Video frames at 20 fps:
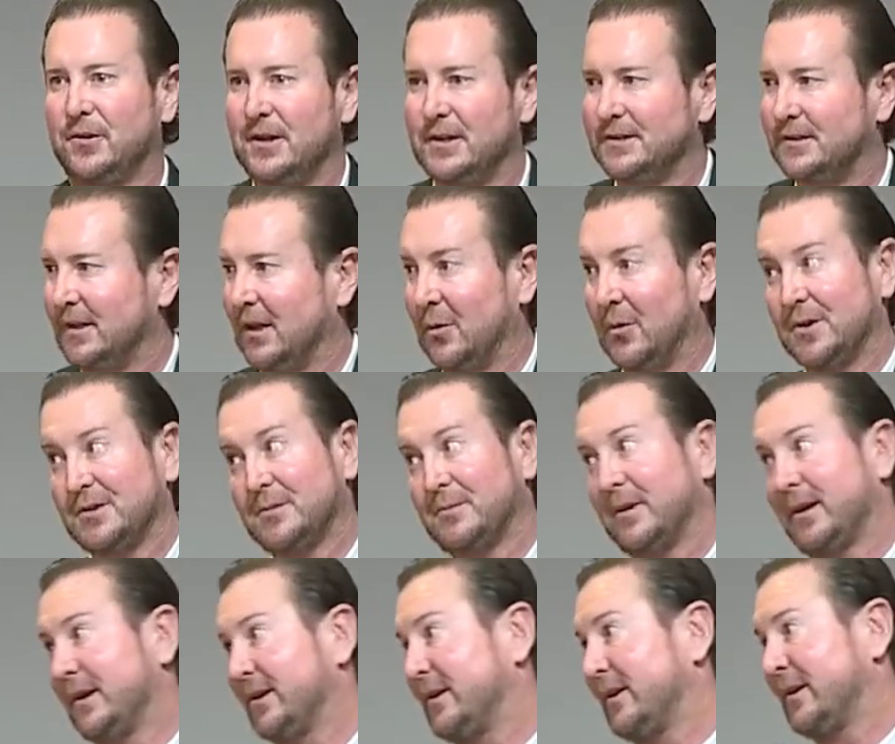Racing. It wasn't
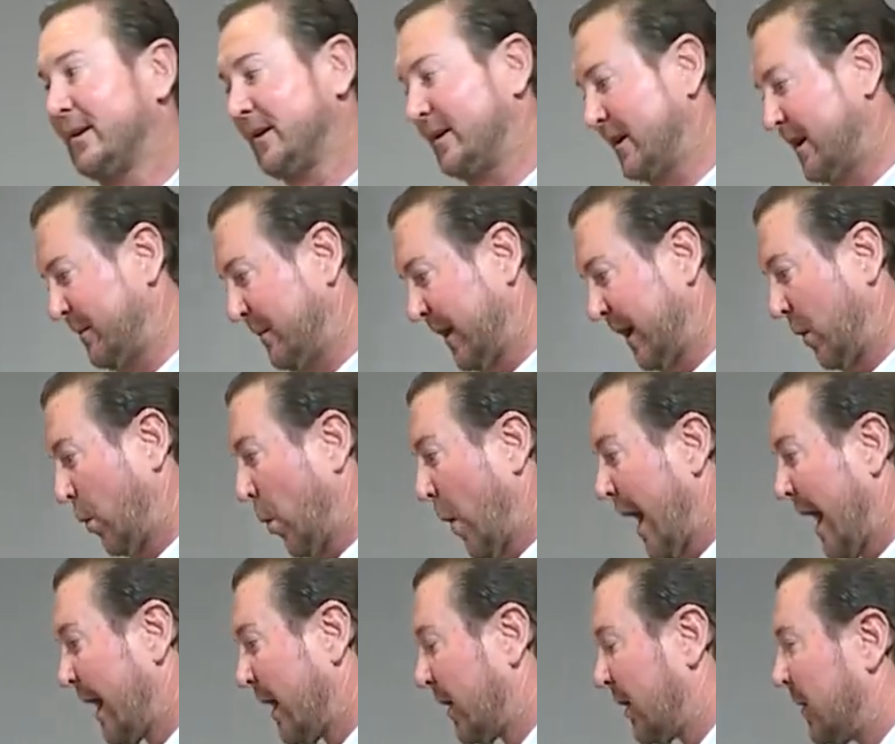my car, and I'm like,
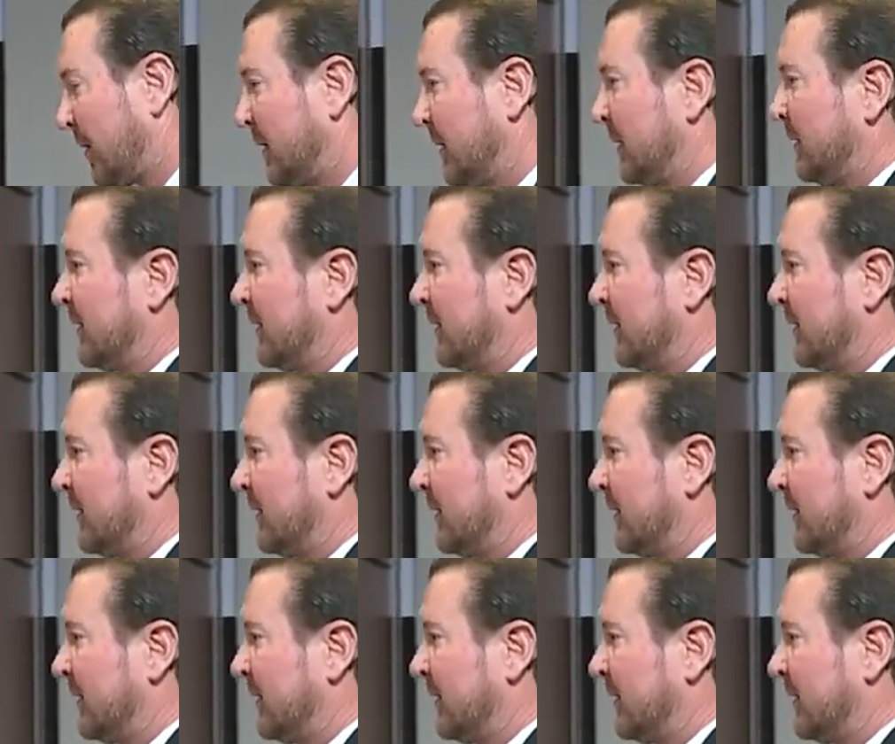wow.